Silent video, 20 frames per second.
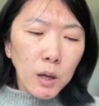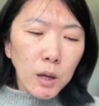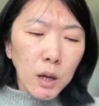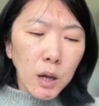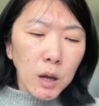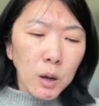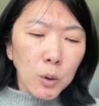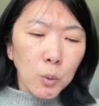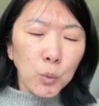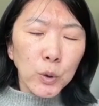
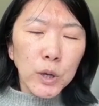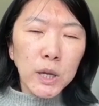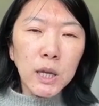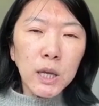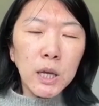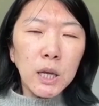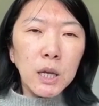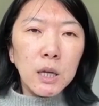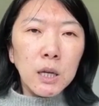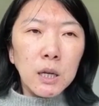And
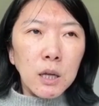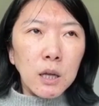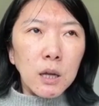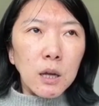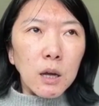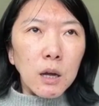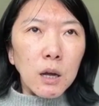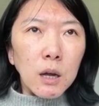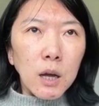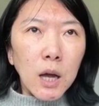we
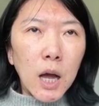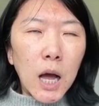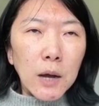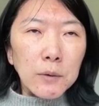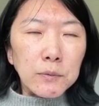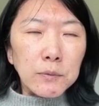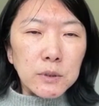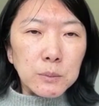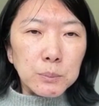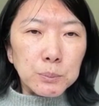
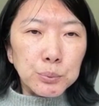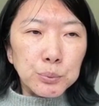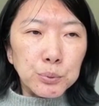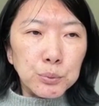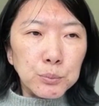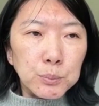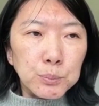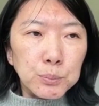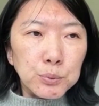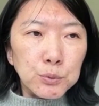have the
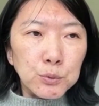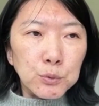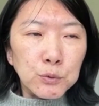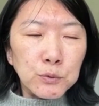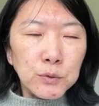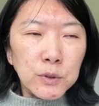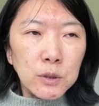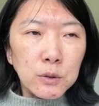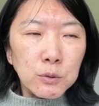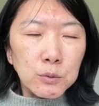
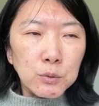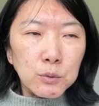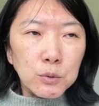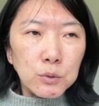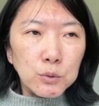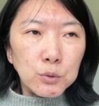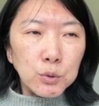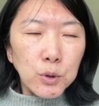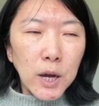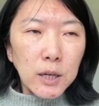proven
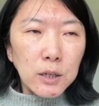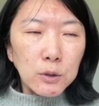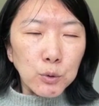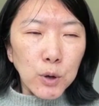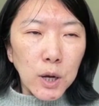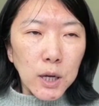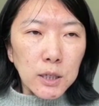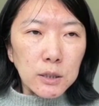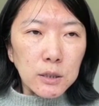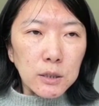track
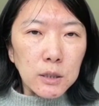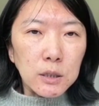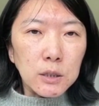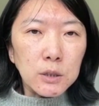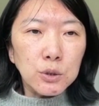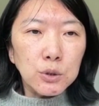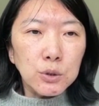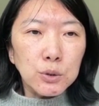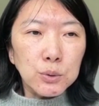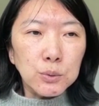
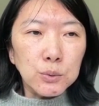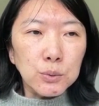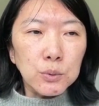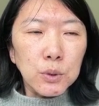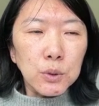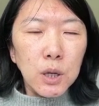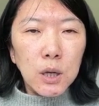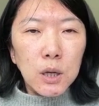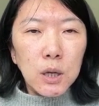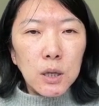record
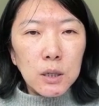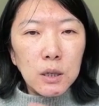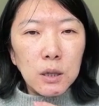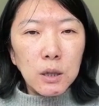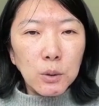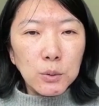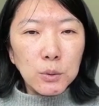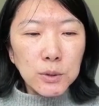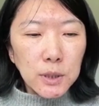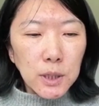to
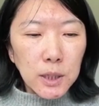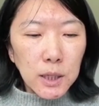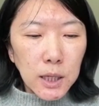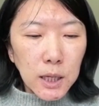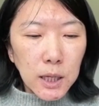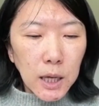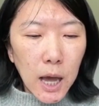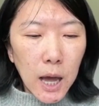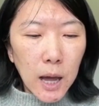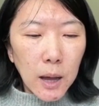close the
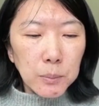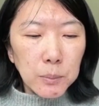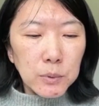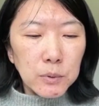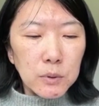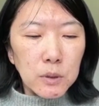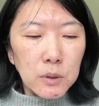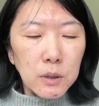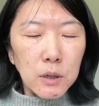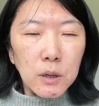gap
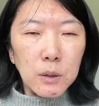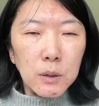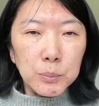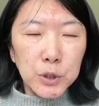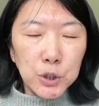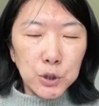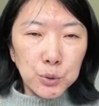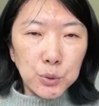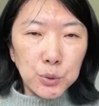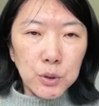
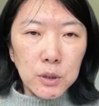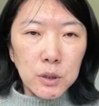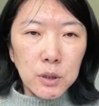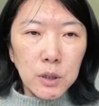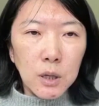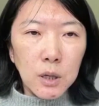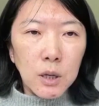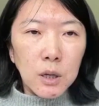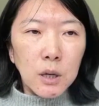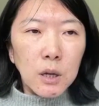
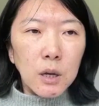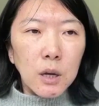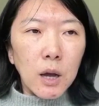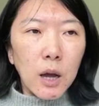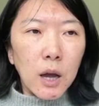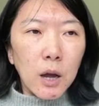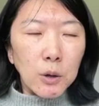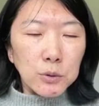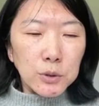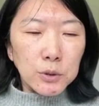between
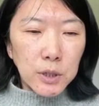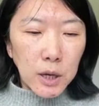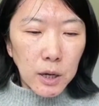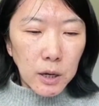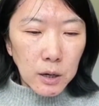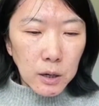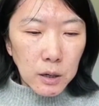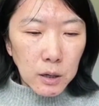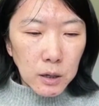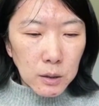
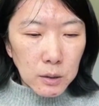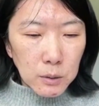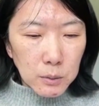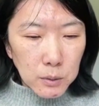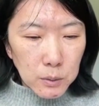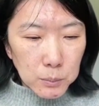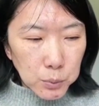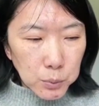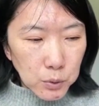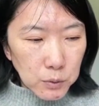healthcare
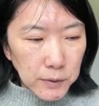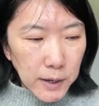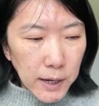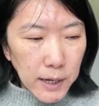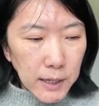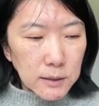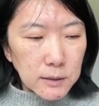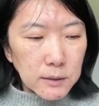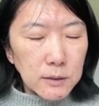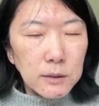
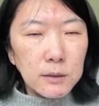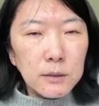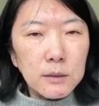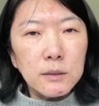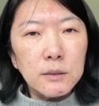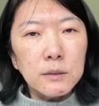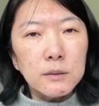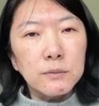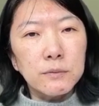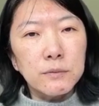
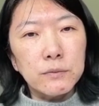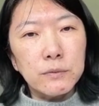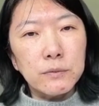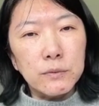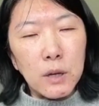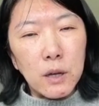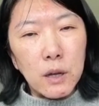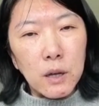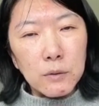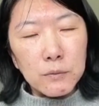providers,
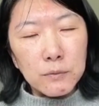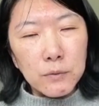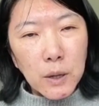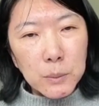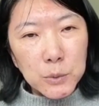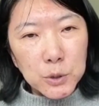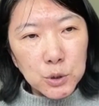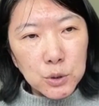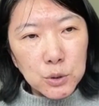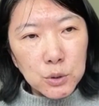
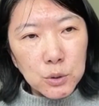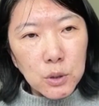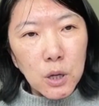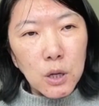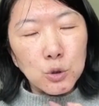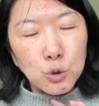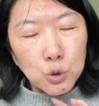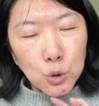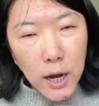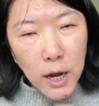
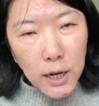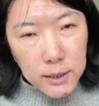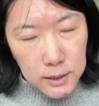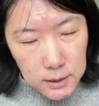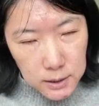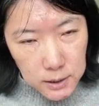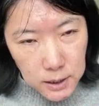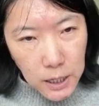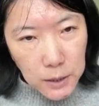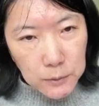drug
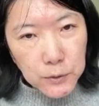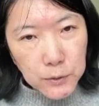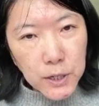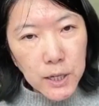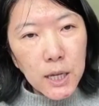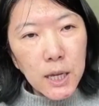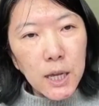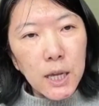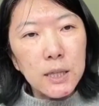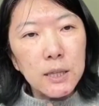
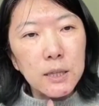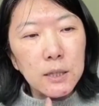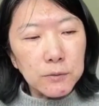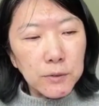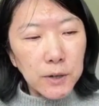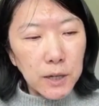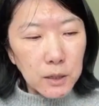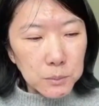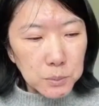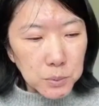discovery and
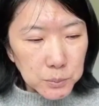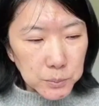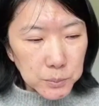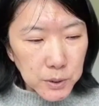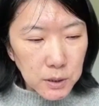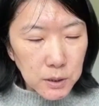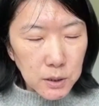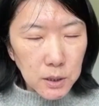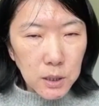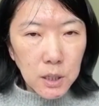
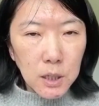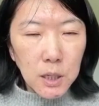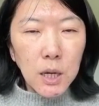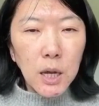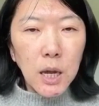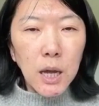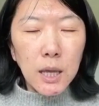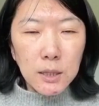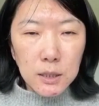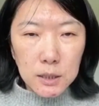development,
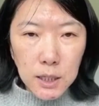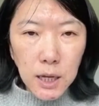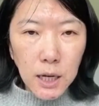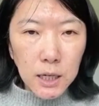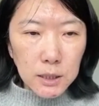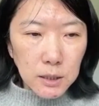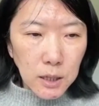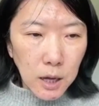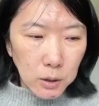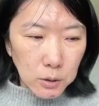and the
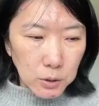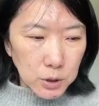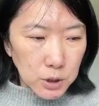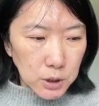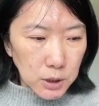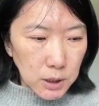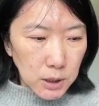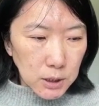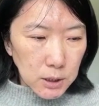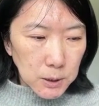
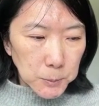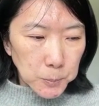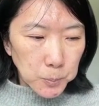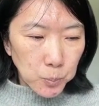technologies.